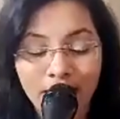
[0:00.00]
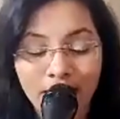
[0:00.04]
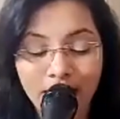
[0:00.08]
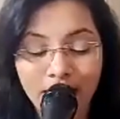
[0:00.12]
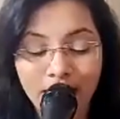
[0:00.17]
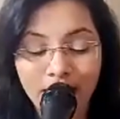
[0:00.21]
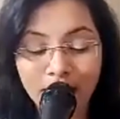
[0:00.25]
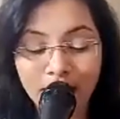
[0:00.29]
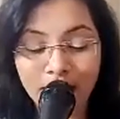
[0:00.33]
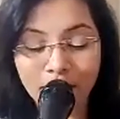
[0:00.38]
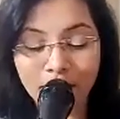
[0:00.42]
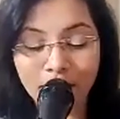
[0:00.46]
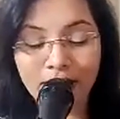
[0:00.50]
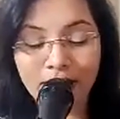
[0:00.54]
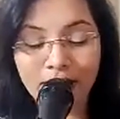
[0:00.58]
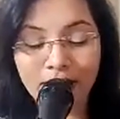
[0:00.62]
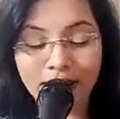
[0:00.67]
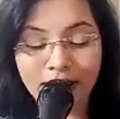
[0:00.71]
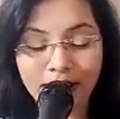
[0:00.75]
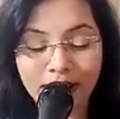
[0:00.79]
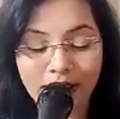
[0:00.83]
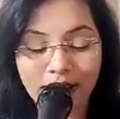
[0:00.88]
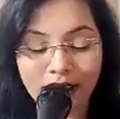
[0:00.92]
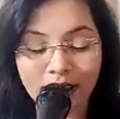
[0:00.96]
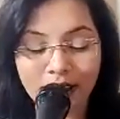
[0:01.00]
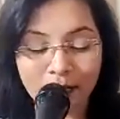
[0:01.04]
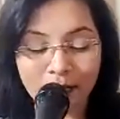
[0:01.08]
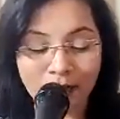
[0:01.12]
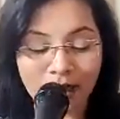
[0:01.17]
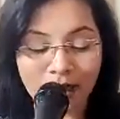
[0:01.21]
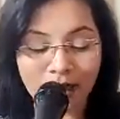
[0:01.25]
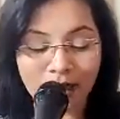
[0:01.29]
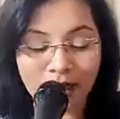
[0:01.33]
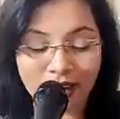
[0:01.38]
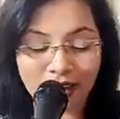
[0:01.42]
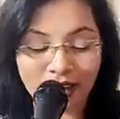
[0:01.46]
Amen,
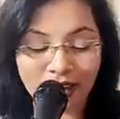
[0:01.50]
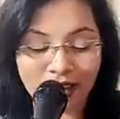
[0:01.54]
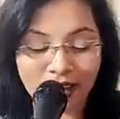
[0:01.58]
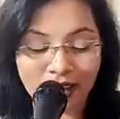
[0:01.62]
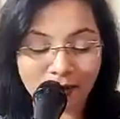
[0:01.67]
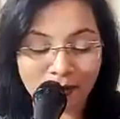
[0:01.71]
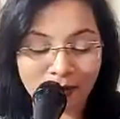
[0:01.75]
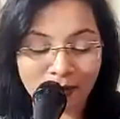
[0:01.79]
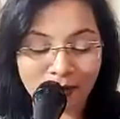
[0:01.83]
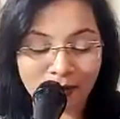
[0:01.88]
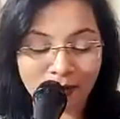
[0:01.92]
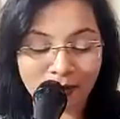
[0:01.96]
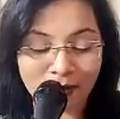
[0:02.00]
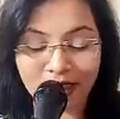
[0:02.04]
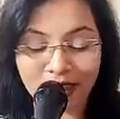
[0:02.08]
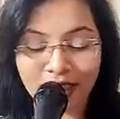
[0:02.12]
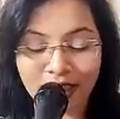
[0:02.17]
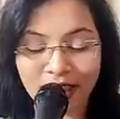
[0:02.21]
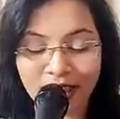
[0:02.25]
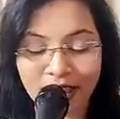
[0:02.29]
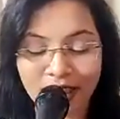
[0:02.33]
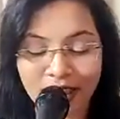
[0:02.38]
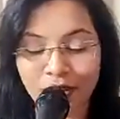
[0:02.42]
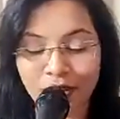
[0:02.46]
amen, amen. Thank Praise you.